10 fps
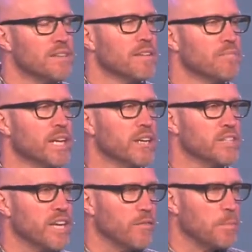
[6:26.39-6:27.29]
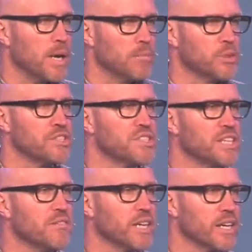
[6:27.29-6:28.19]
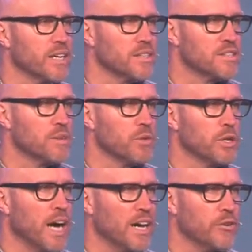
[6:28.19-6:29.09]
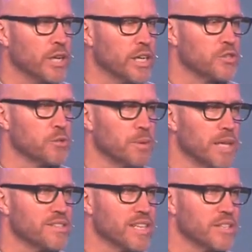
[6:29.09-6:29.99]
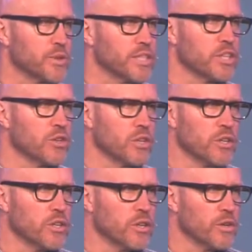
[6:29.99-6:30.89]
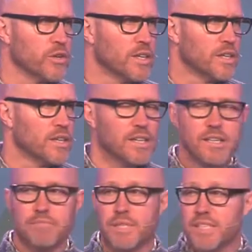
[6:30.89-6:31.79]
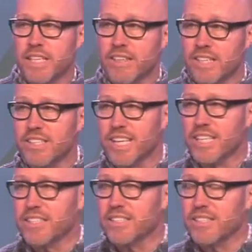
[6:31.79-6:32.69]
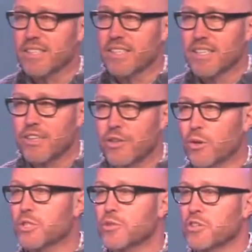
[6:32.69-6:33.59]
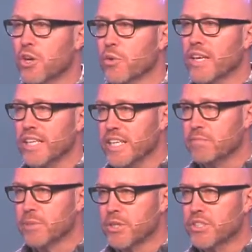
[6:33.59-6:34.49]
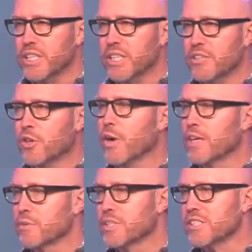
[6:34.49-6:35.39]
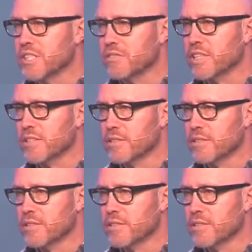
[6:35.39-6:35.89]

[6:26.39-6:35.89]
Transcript: many of us have a problem receiving someone honoring us or blessing us. We're like, no, no, no, no, no. But in this case, those who know they need mercy know how to receive it.